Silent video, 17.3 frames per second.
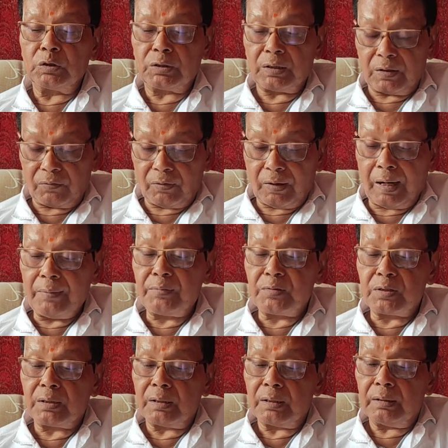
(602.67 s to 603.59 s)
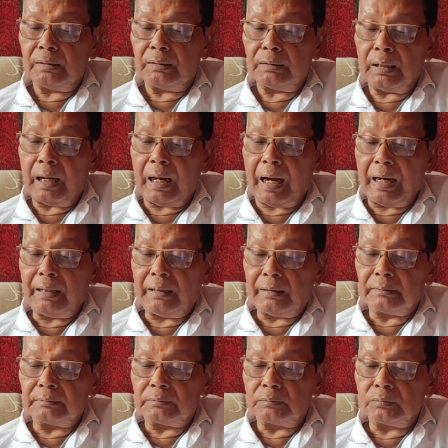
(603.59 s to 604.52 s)
survives
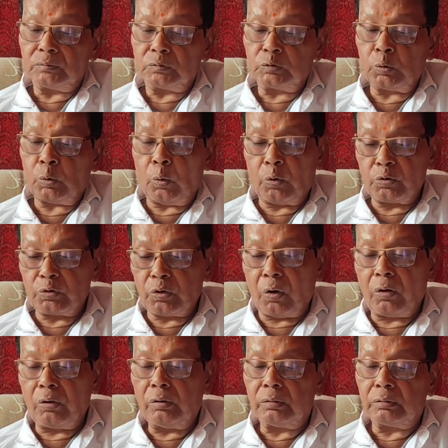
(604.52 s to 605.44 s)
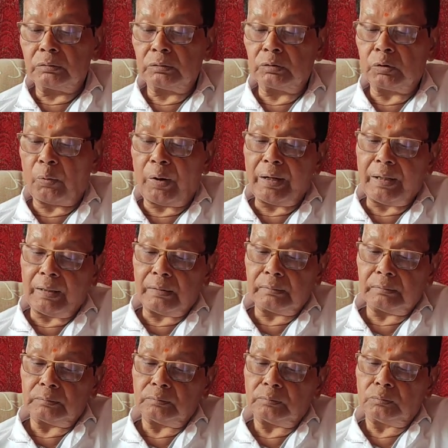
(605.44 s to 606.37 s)
and goes on growing
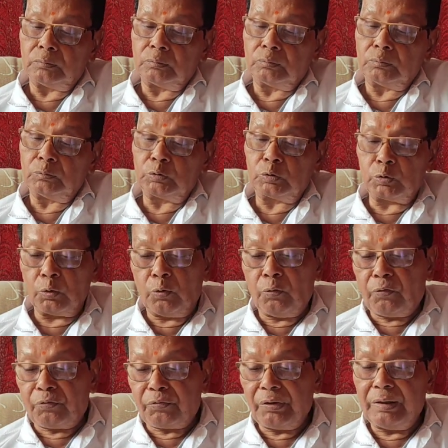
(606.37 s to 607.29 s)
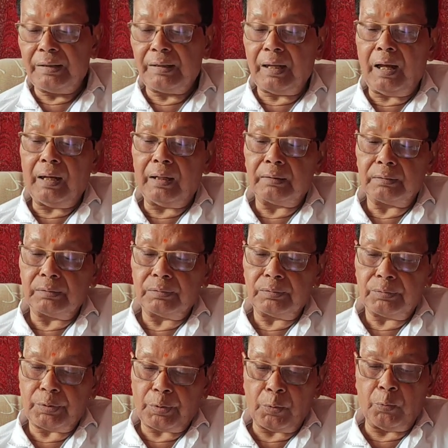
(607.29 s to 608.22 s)
to fill the
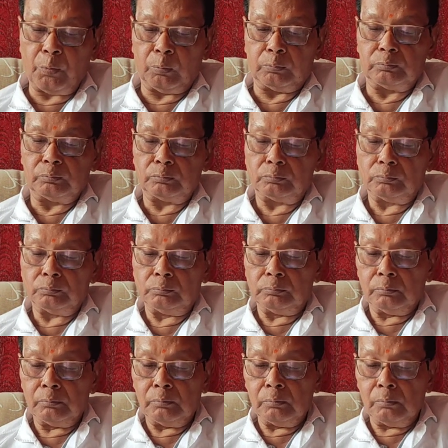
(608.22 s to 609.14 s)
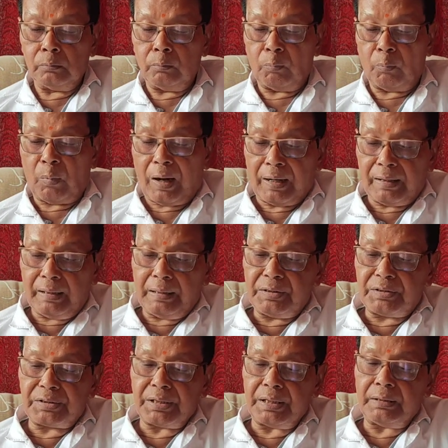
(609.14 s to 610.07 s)
tube.
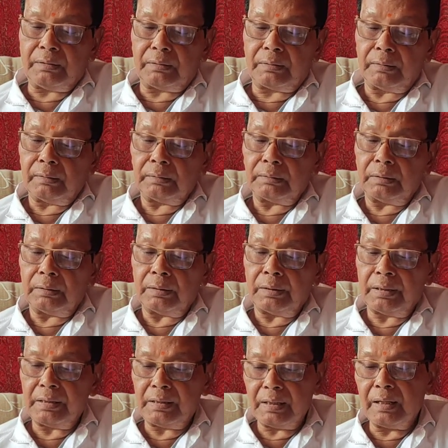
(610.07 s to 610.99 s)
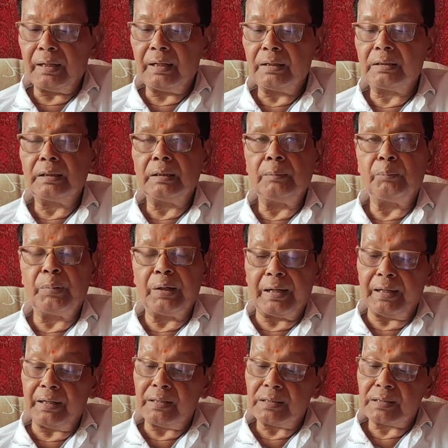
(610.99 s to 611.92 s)
Myelin sheath regeneration
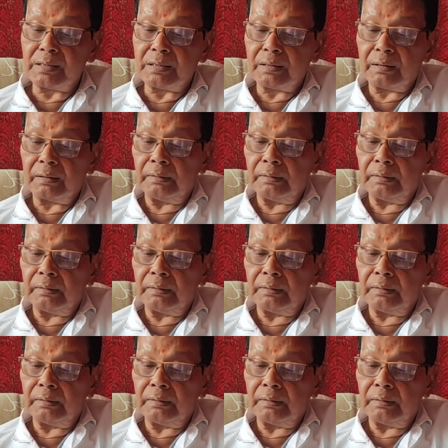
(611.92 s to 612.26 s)
begins